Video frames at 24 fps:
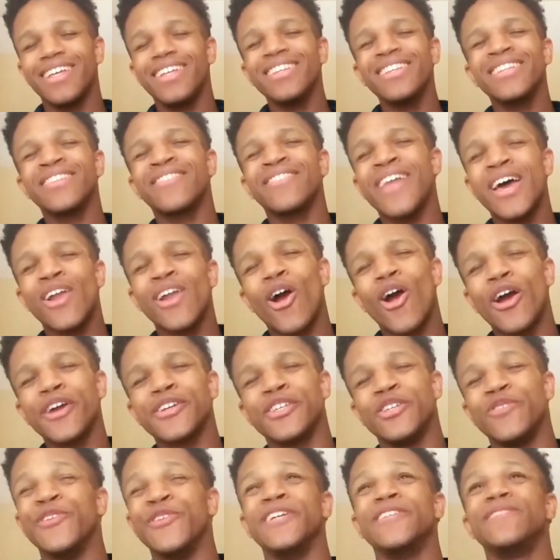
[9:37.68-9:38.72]
That
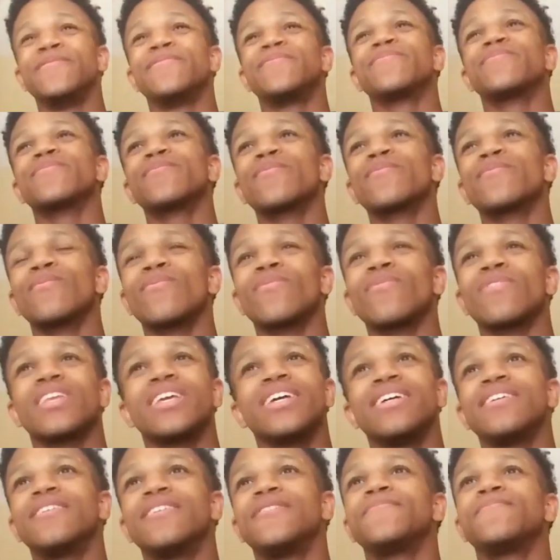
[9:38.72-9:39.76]
argument,
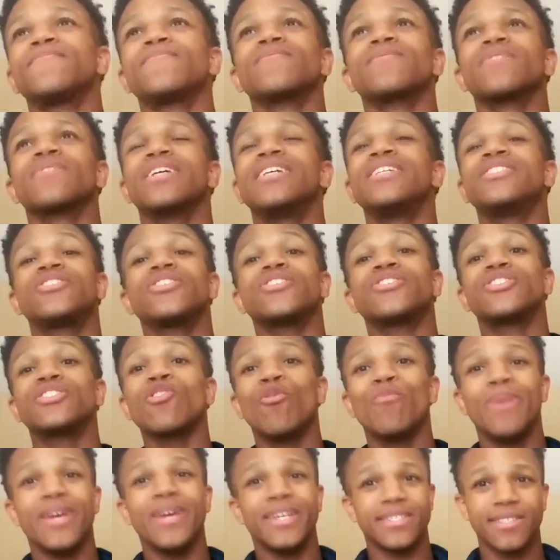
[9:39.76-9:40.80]
it's just so
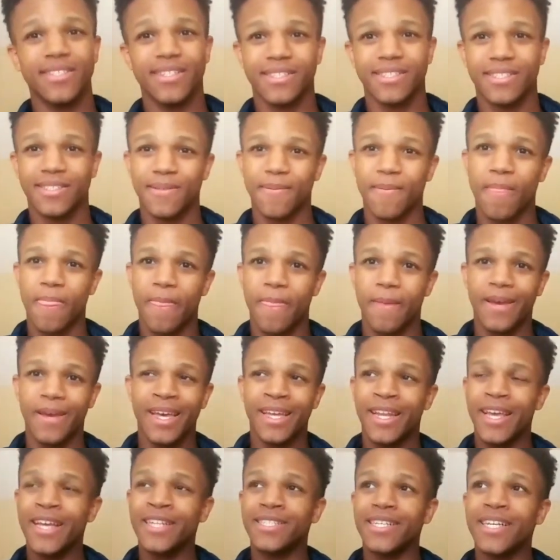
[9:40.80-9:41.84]
baseless.
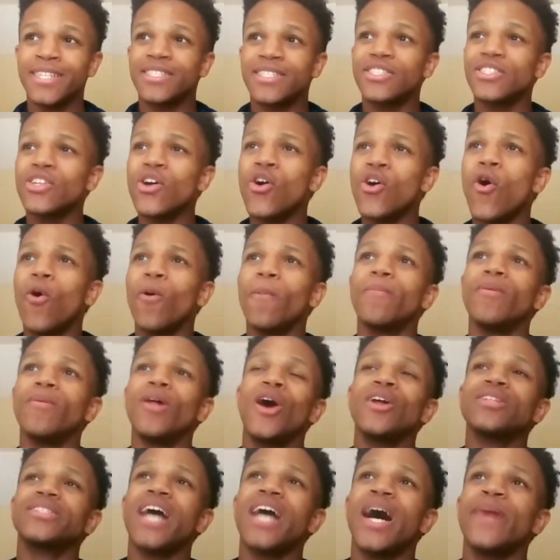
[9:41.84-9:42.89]
And it's so,
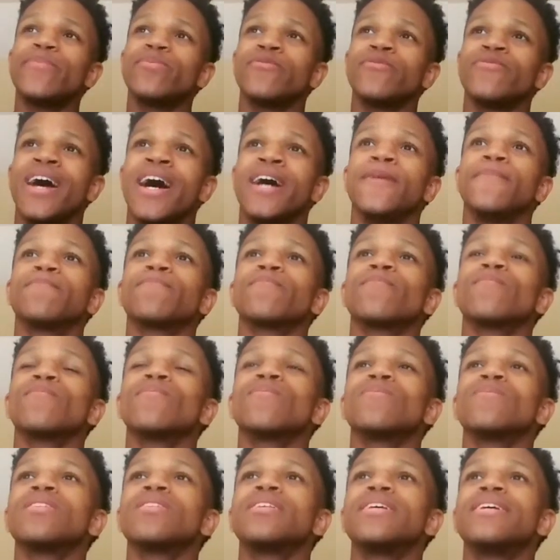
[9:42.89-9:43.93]
on top of that,
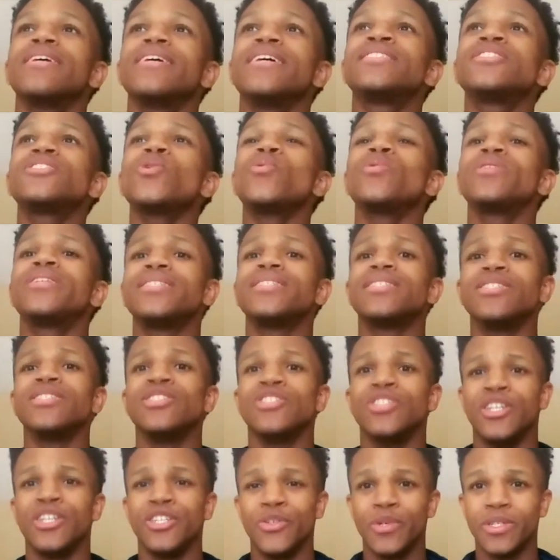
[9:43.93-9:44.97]
it's so
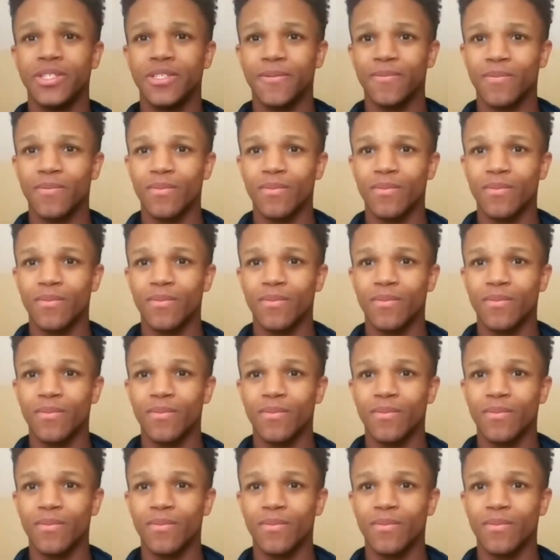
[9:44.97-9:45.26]
disingenuous.